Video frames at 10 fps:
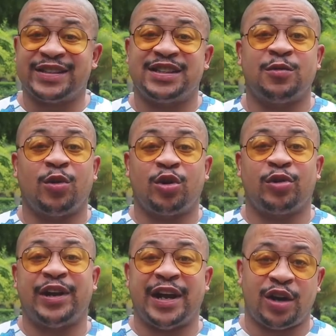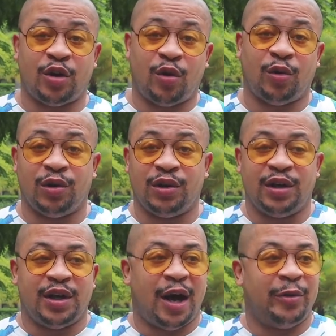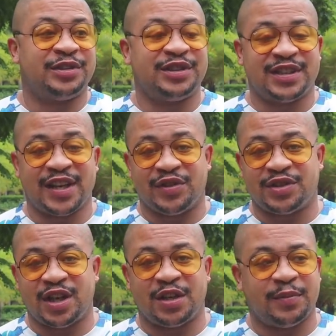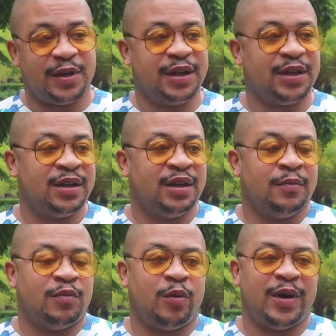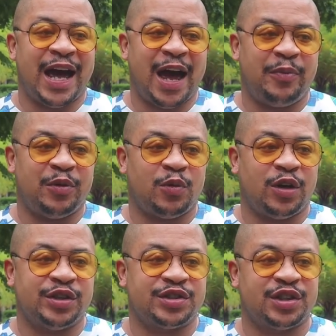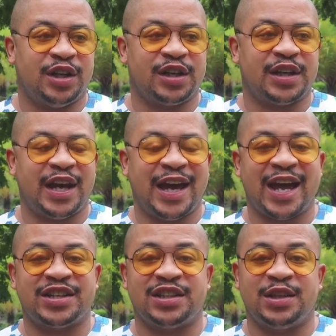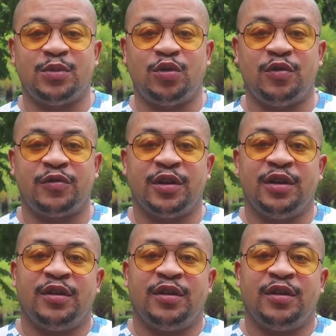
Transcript: I actually worked on that goal. I wanted to save a ton of money. But what happened was Kay actually moved